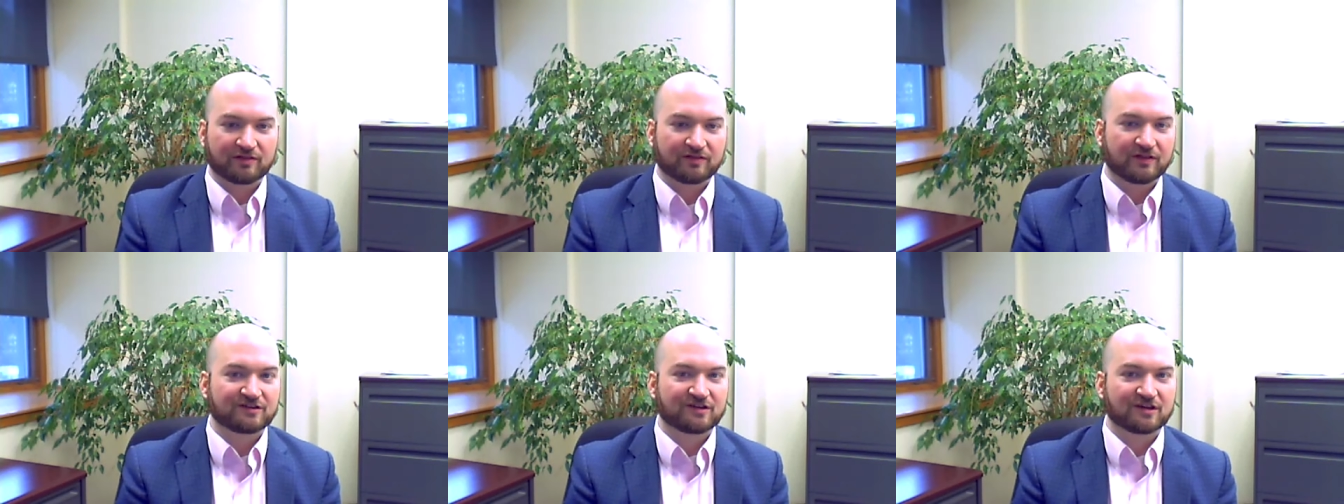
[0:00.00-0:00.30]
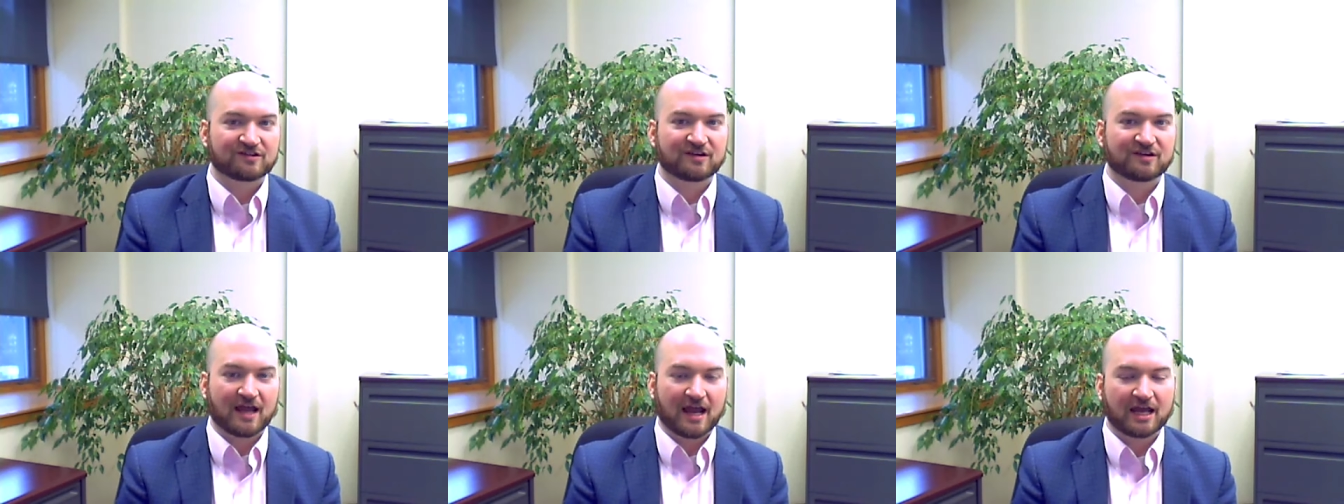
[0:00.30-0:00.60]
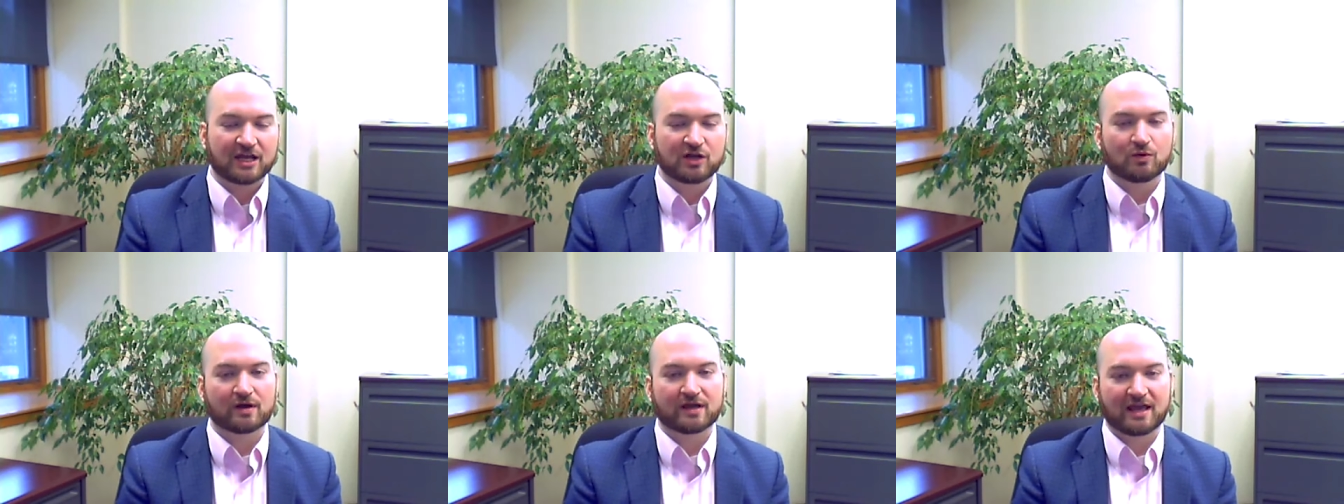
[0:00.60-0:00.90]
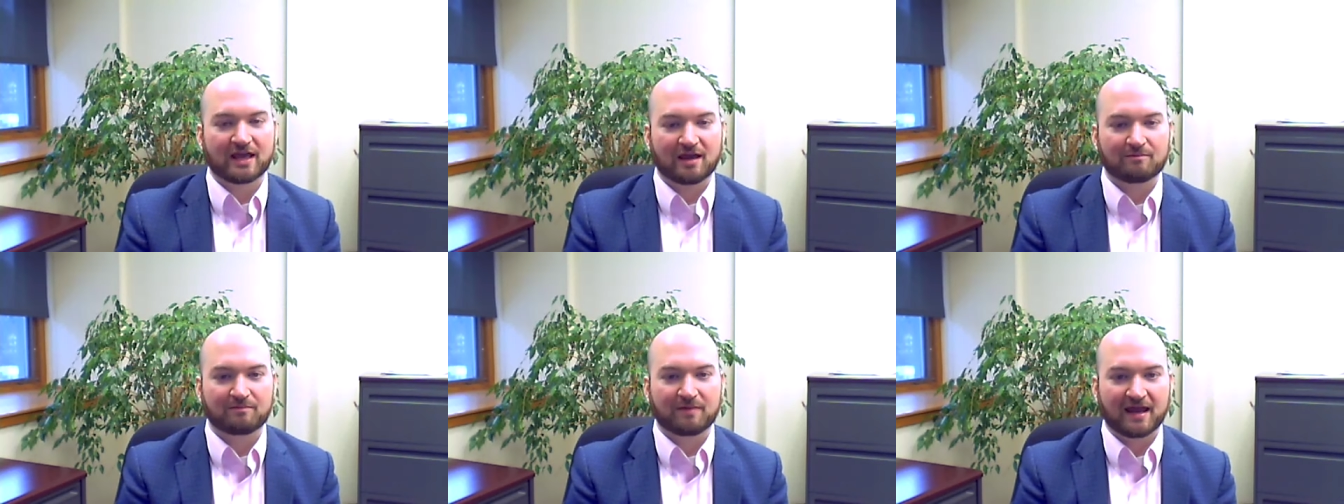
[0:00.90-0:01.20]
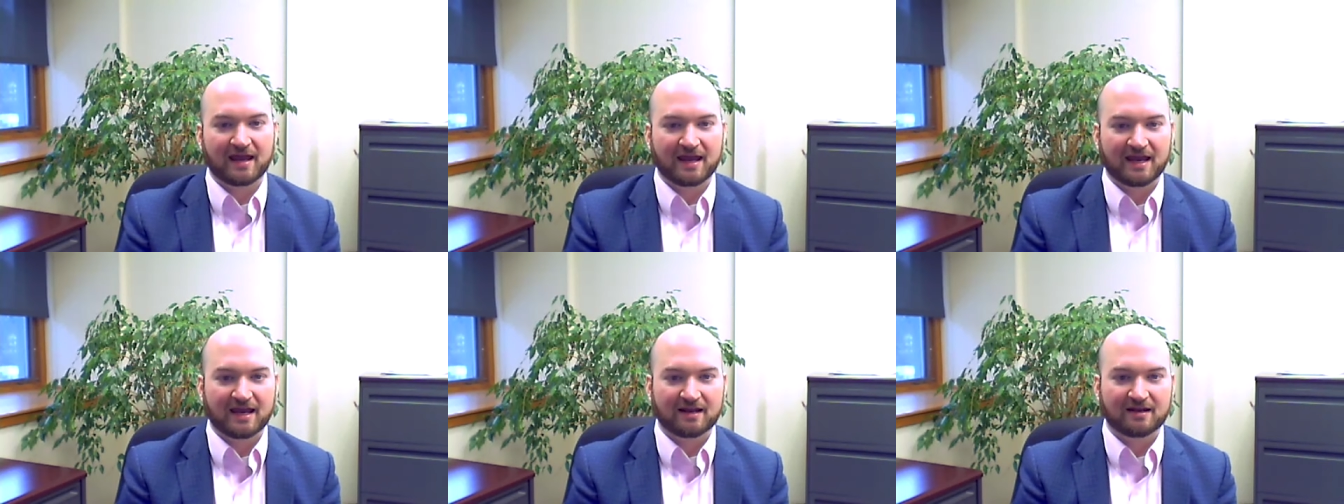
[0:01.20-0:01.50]
This is an annual
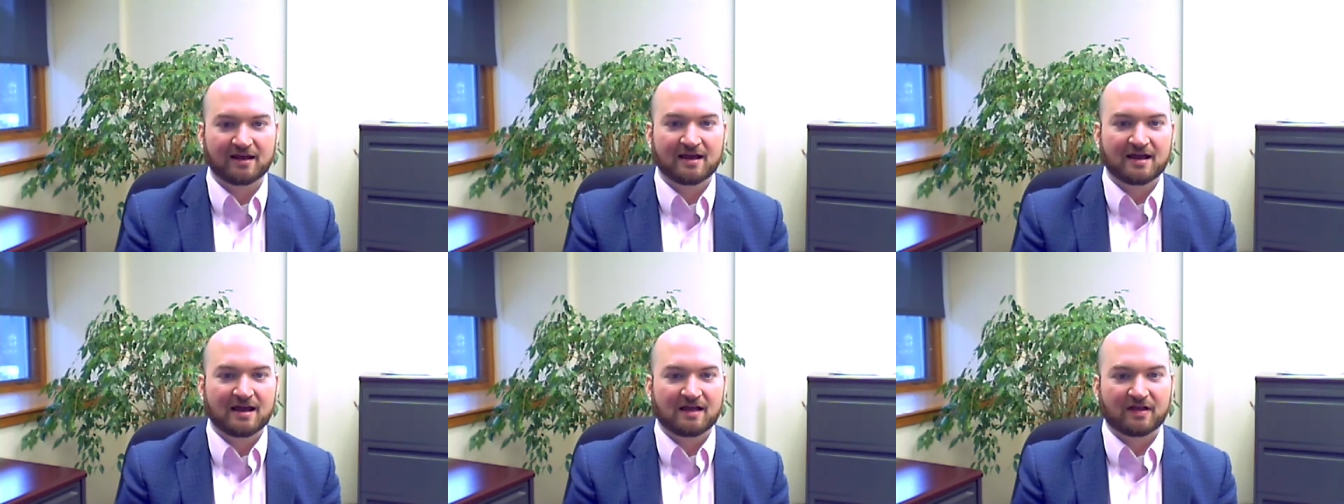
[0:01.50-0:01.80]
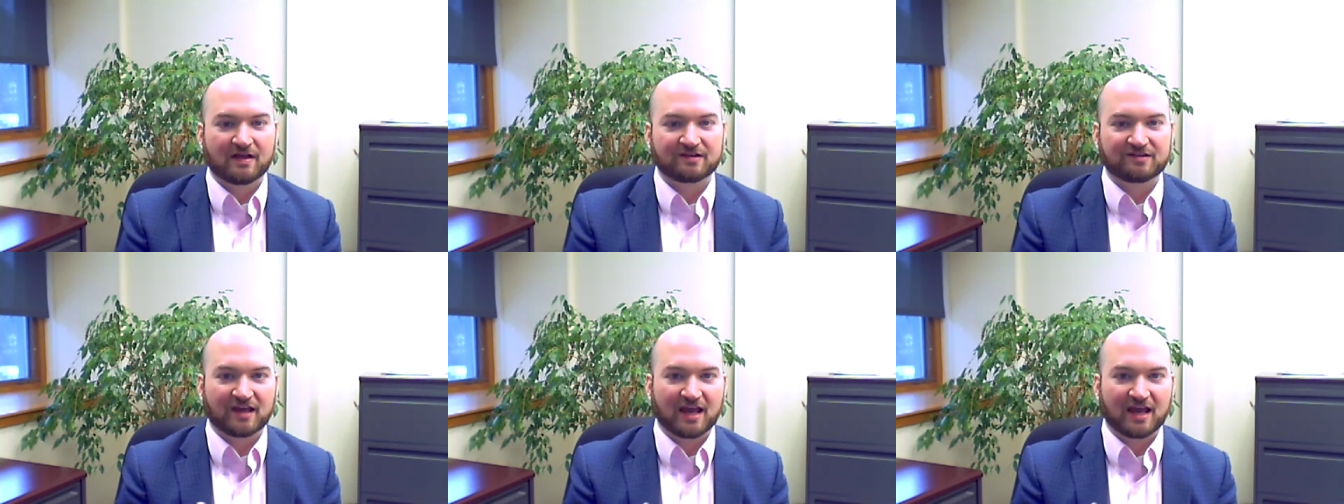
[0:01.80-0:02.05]
campaign that's